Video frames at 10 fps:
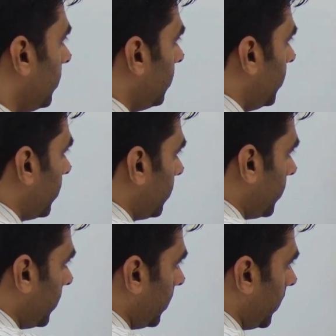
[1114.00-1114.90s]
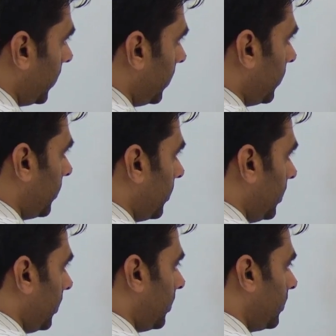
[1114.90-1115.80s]
something like this.
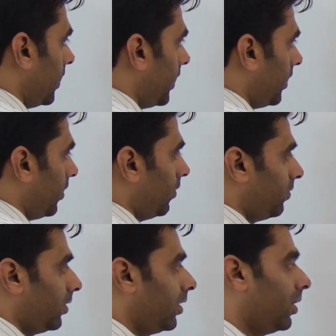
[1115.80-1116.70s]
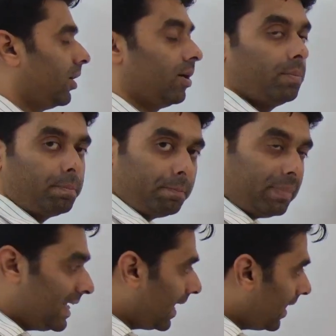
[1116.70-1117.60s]
The resultant of
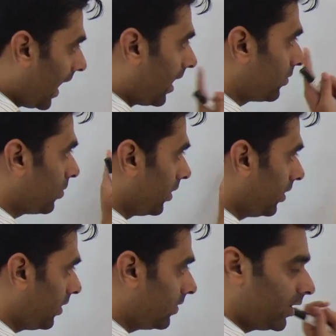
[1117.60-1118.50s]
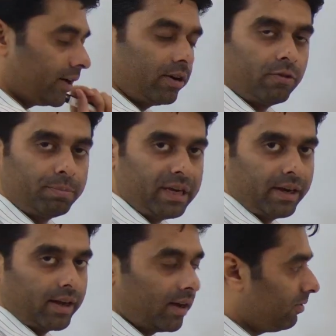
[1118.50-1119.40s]
P and R, resultant of P and
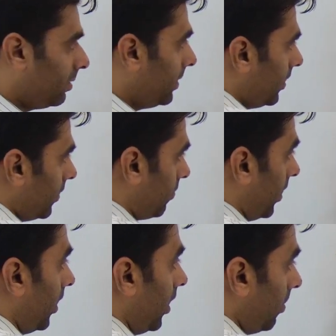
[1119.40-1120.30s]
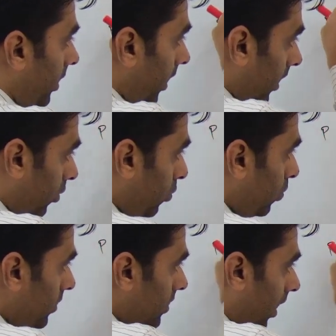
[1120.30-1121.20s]
R will be this way, but our Q
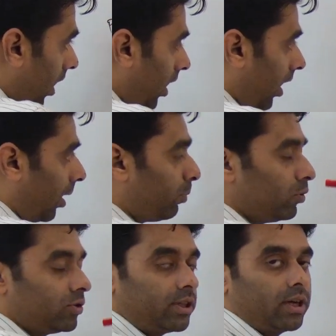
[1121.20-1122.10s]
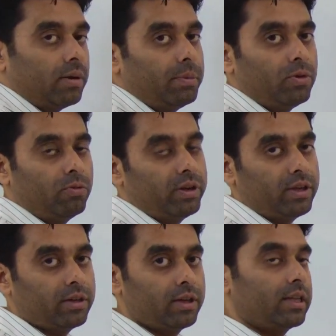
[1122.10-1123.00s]
is opposite coming over
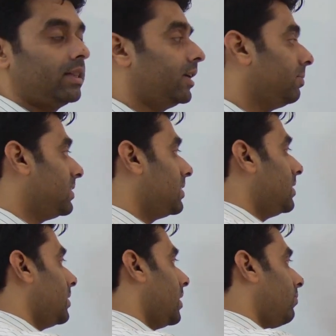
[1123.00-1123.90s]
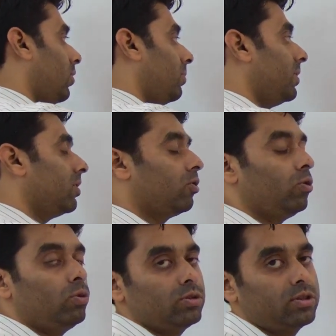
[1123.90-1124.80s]
here. That means they are forming a
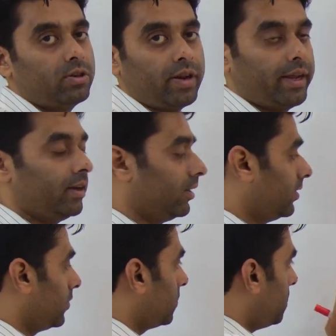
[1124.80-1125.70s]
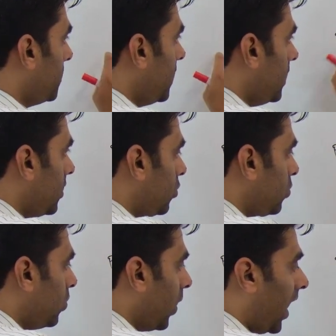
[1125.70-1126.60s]
closed triangle. This P,
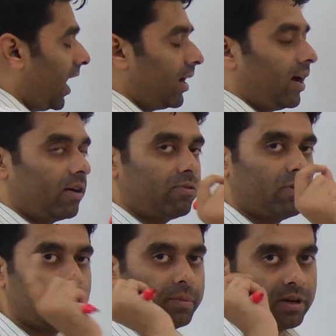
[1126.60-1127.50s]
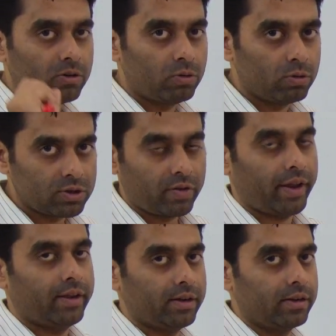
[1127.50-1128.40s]
Q, R are forming a closed
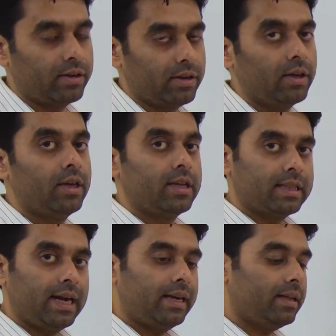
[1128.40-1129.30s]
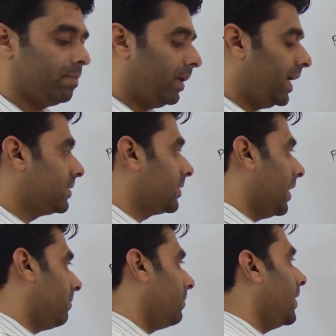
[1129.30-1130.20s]
triangle. That implies
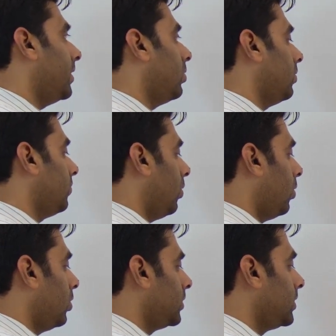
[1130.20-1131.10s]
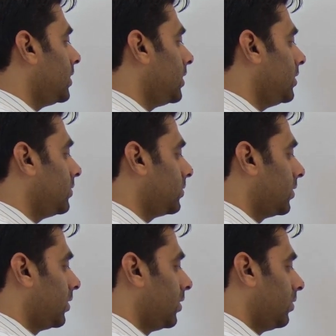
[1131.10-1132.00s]
F net of all these
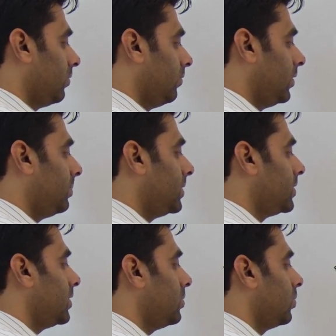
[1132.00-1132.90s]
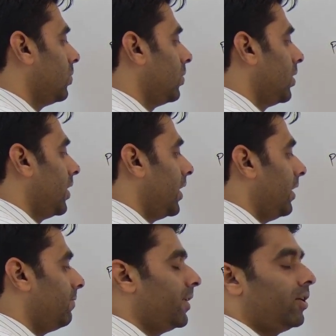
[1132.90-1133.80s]
will be 0.
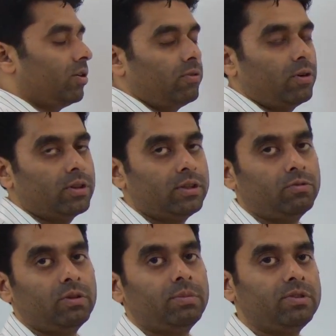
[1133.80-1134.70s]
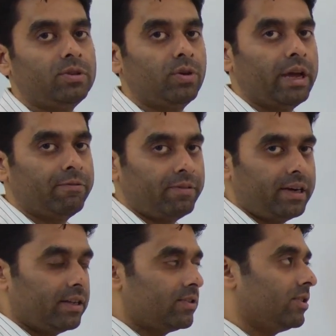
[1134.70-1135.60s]
F net of all these will be 0. F net
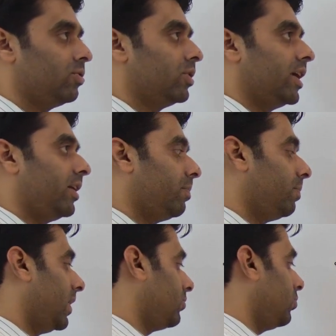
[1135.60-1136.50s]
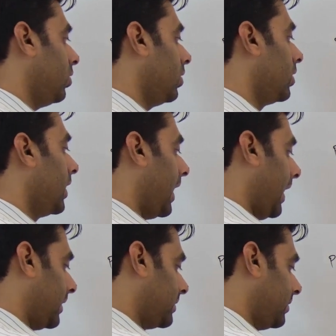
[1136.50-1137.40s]
is 0. That implies your
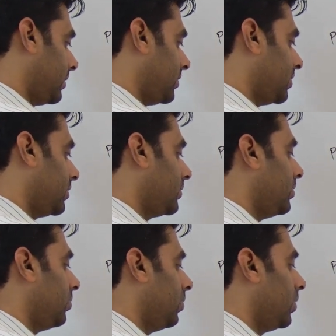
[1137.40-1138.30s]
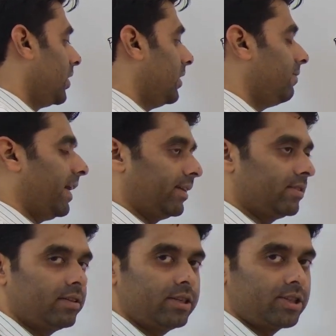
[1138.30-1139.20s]
acceleration 0. If
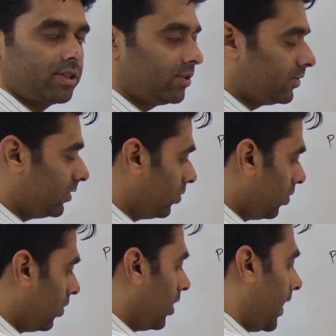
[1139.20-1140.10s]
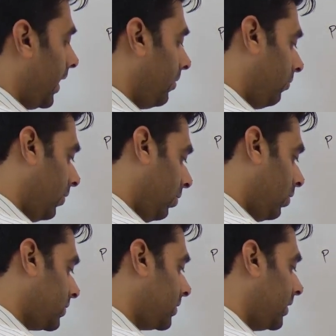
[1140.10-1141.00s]
acceleration is 0,
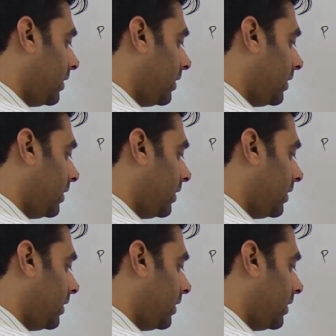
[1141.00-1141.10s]
velocity